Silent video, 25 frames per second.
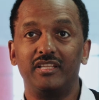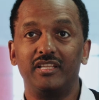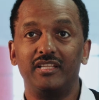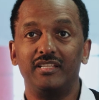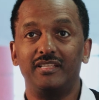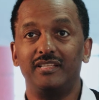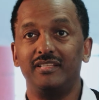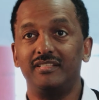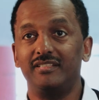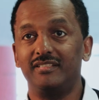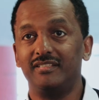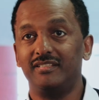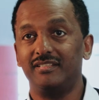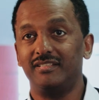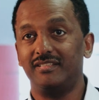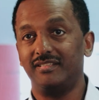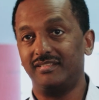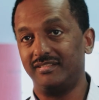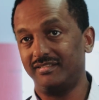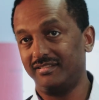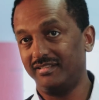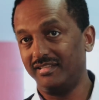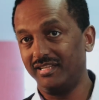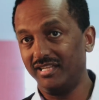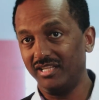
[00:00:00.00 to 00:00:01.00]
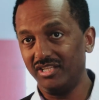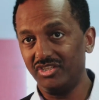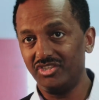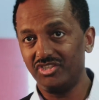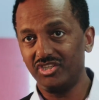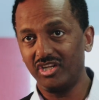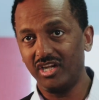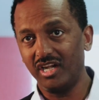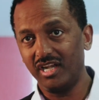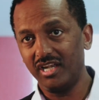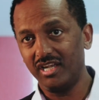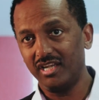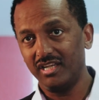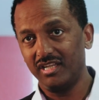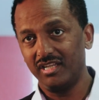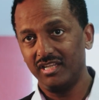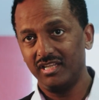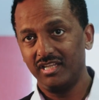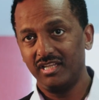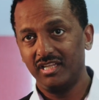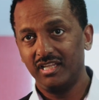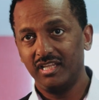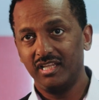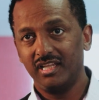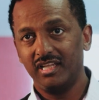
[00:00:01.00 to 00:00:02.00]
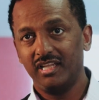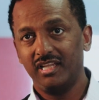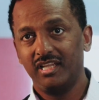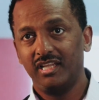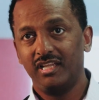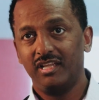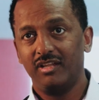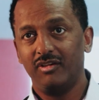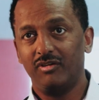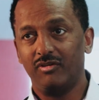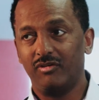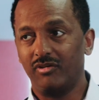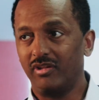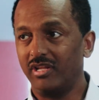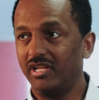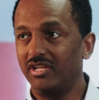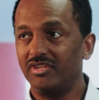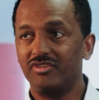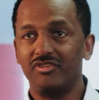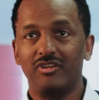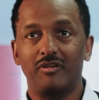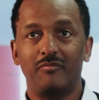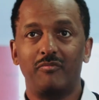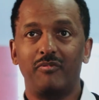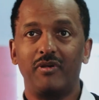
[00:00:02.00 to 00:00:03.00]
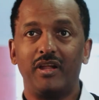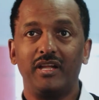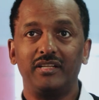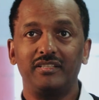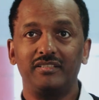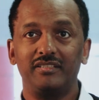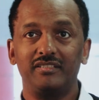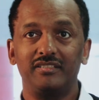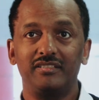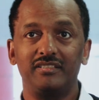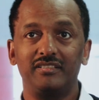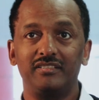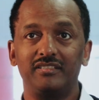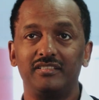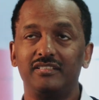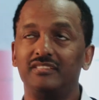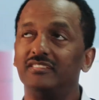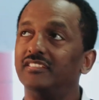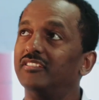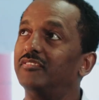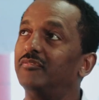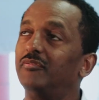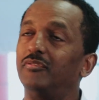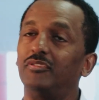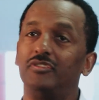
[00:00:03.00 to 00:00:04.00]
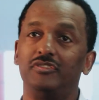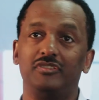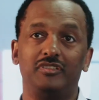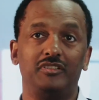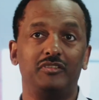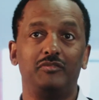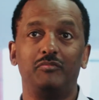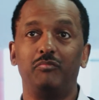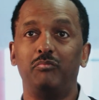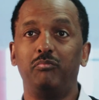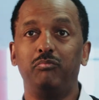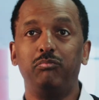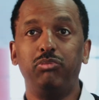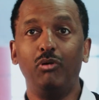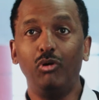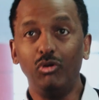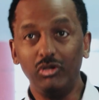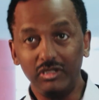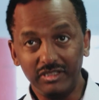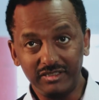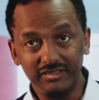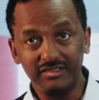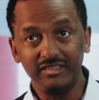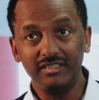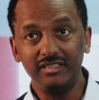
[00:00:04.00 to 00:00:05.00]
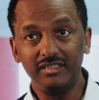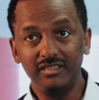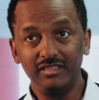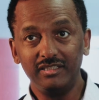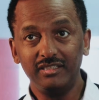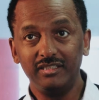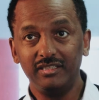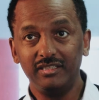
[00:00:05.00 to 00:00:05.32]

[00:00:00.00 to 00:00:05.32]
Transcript: It is cultural or cultural practices. Is it policy?